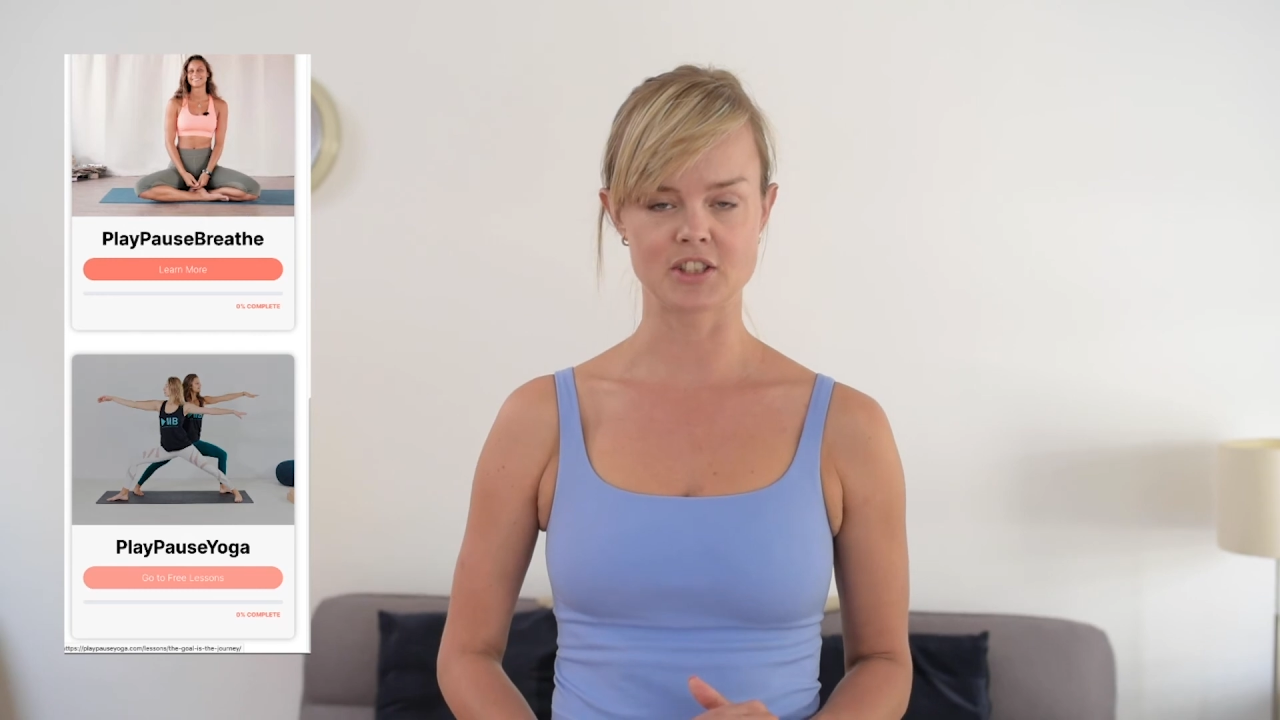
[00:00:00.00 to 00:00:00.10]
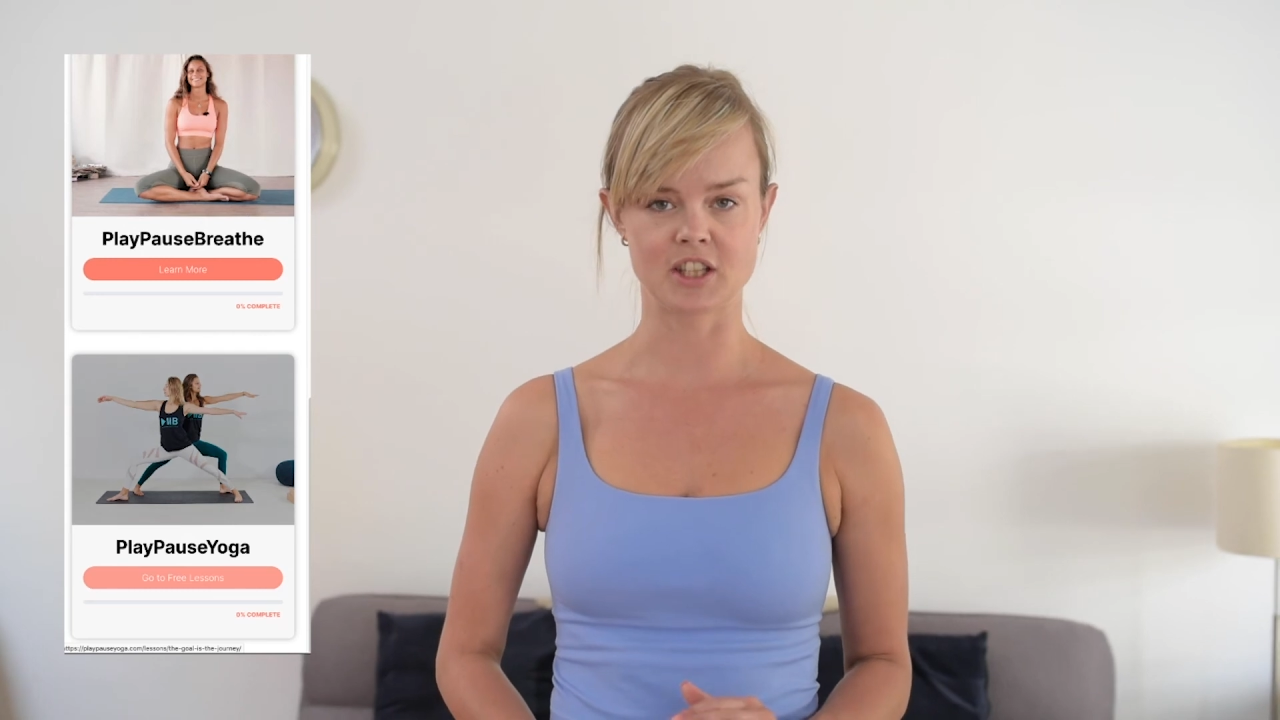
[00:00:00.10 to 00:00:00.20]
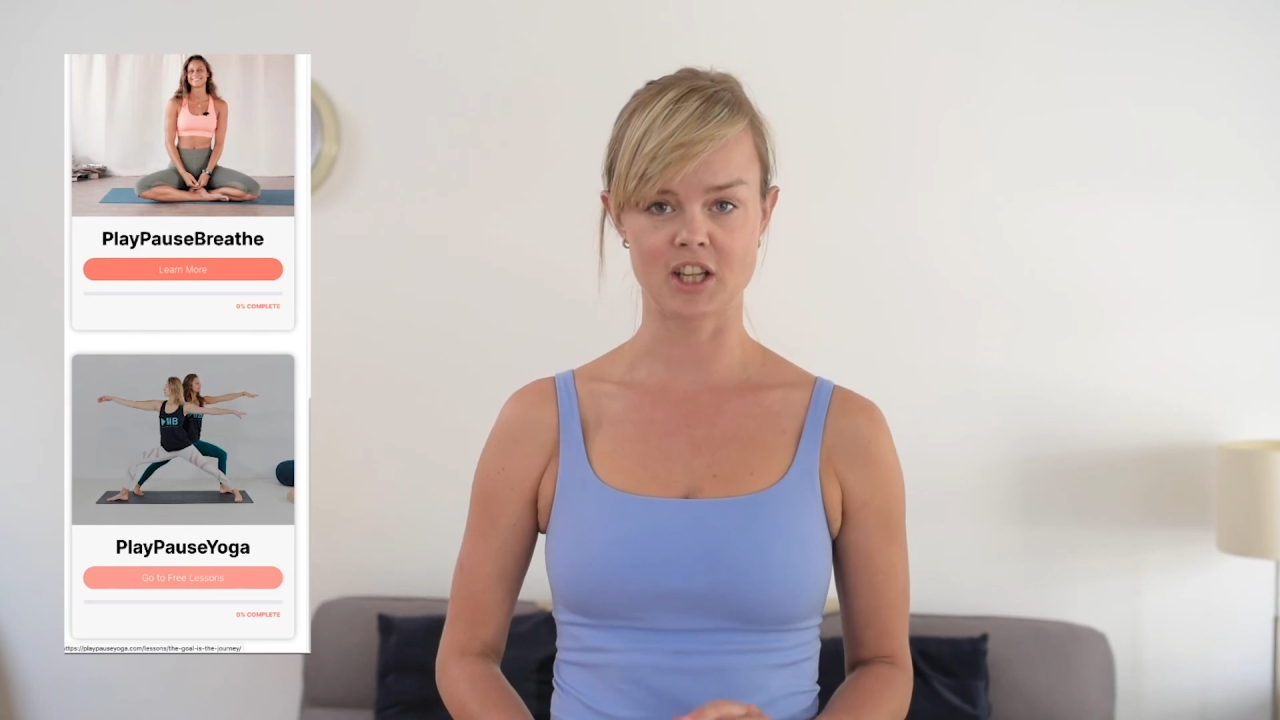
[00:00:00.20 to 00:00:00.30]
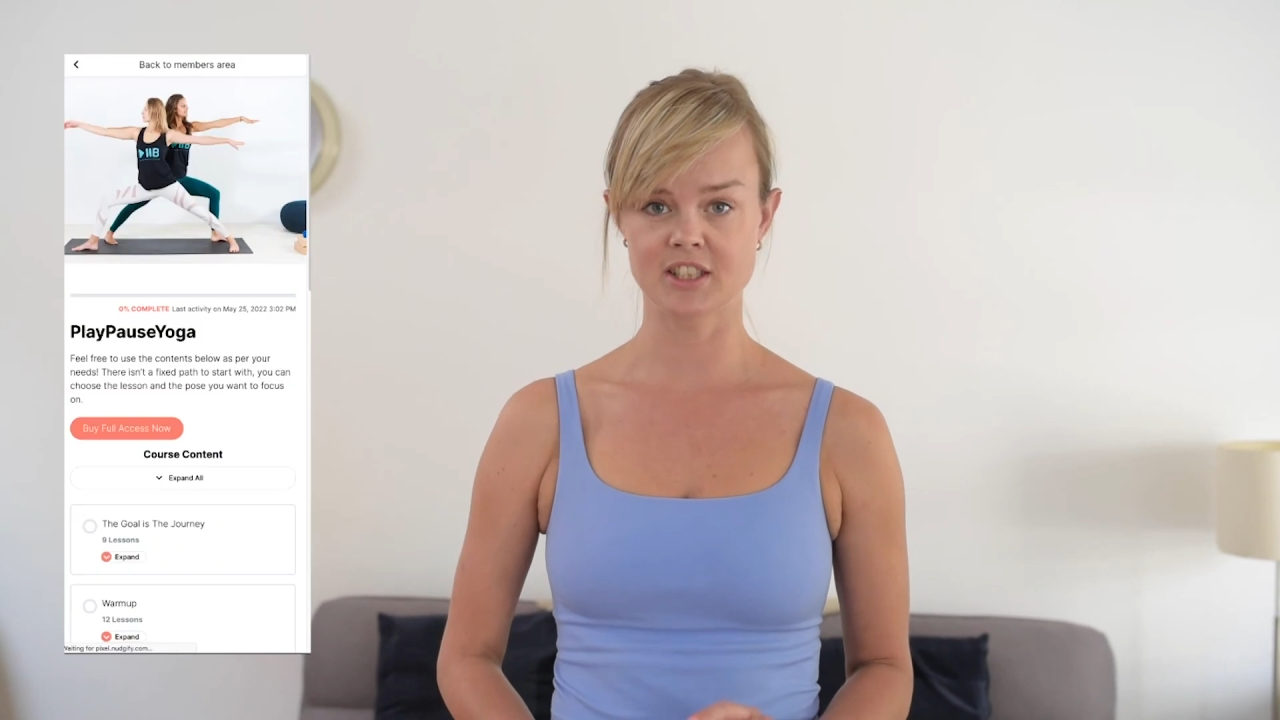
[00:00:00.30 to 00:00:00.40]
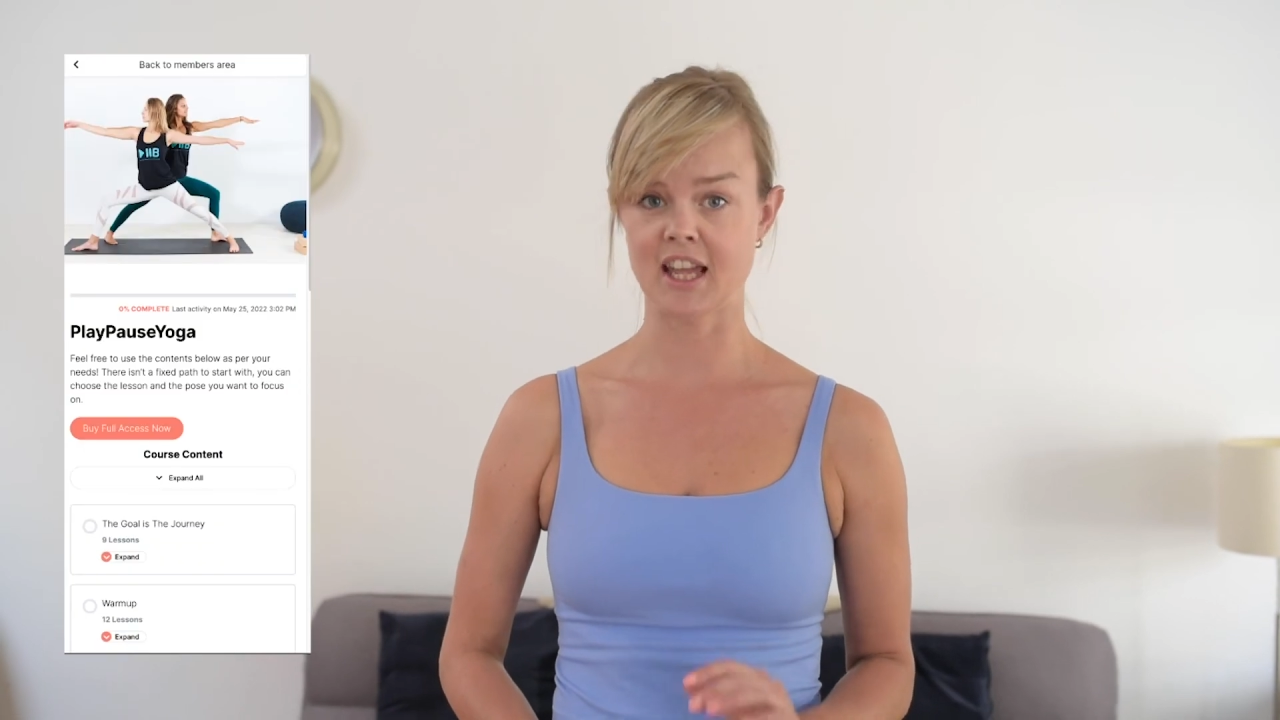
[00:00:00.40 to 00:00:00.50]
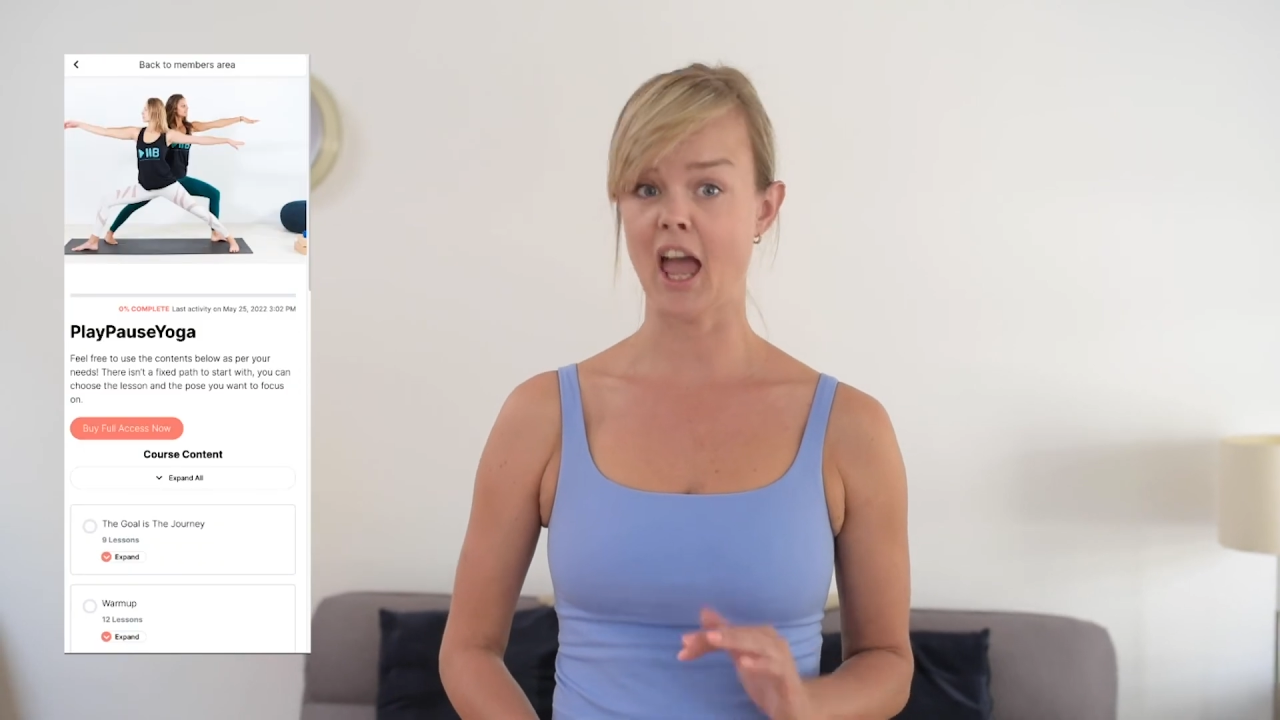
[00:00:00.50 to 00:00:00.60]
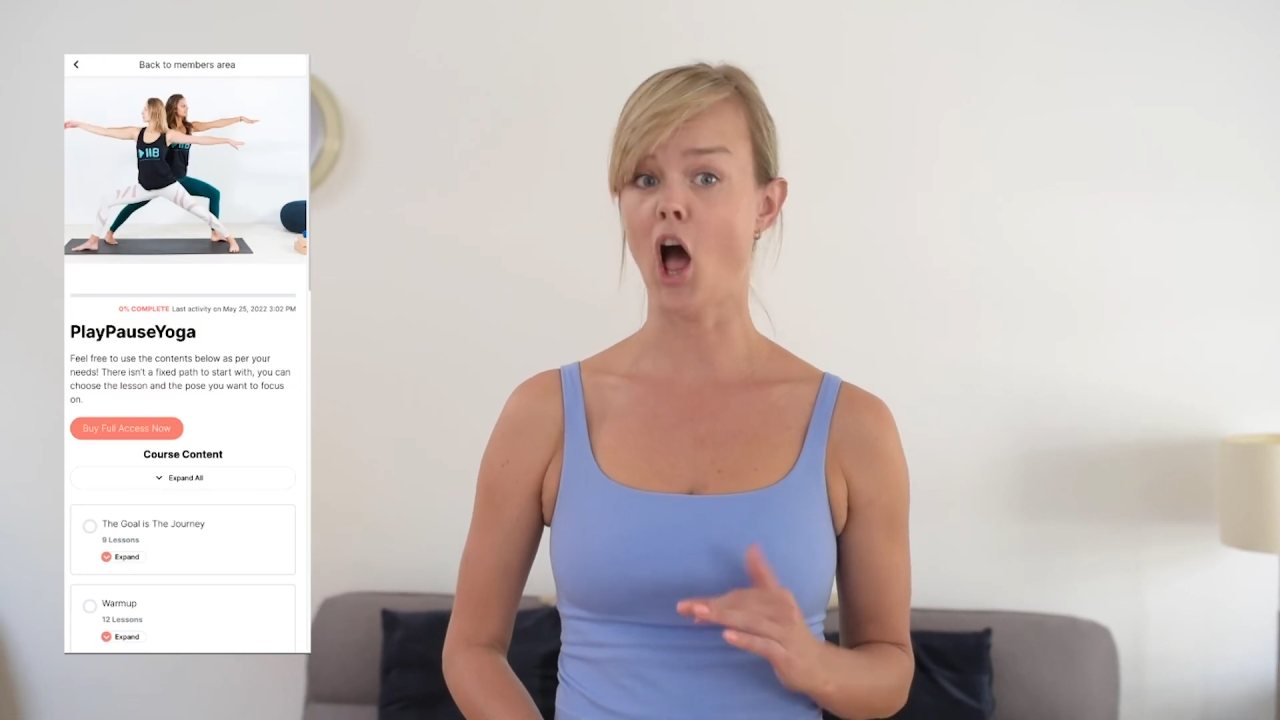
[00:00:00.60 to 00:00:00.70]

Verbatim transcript: asanas,